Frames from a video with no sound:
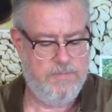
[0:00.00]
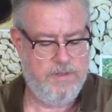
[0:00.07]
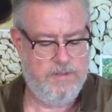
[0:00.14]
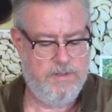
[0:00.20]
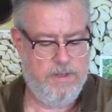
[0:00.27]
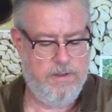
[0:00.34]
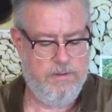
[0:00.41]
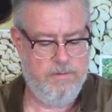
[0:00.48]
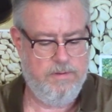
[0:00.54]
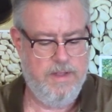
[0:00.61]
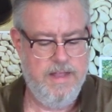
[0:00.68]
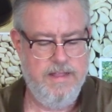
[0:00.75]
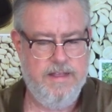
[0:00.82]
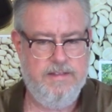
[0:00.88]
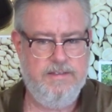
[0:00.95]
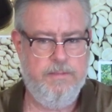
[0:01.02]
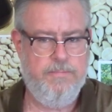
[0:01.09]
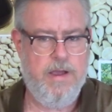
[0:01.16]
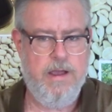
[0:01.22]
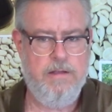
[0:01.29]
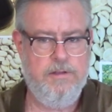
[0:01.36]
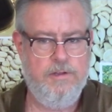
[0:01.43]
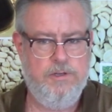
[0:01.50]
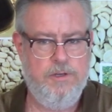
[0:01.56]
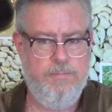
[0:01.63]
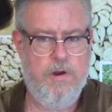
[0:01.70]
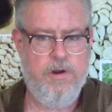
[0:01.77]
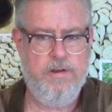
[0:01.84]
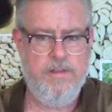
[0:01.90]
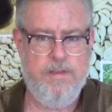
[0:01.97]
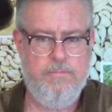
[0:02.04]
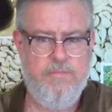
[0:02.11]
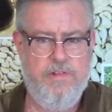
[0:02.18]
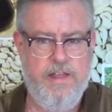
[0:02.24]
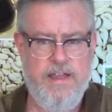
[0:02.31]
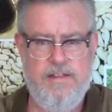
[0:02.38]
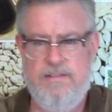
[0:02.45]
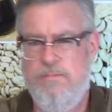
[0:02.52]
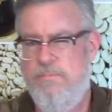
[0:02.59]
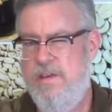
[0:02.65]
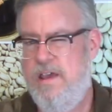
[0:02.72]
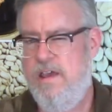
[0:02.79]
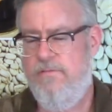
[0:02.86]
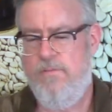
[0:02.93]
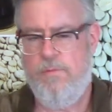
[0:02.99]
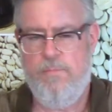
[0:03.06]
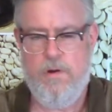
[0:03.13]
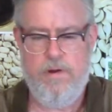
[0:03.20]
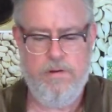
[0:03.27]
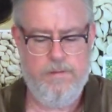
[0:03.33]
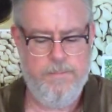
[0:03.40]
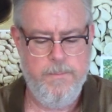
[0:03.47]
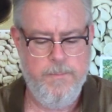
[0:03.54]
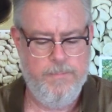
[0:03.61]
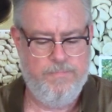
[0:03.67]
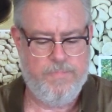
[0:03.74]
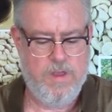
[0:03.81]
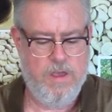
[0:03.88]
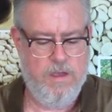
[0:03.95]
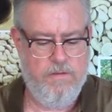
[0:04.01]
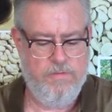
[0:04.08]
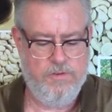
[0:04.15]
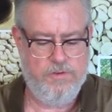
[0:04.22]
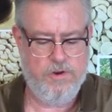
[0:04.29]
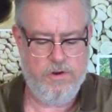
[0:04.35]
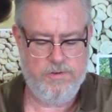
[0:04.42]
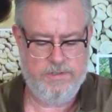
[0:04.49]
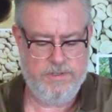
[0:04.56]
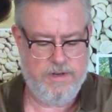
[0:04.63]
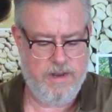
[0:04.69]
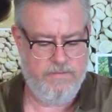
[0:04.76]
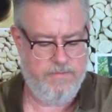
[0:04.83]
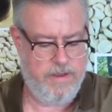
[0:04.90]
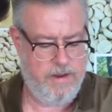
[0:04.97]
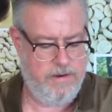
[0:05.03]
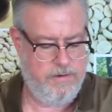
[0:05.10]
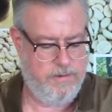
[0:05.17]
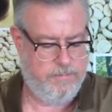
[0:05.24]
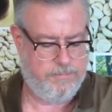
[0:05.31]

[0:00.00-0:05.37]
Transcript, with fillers: So that's the biology part and the plant behavior part of the charts that I find.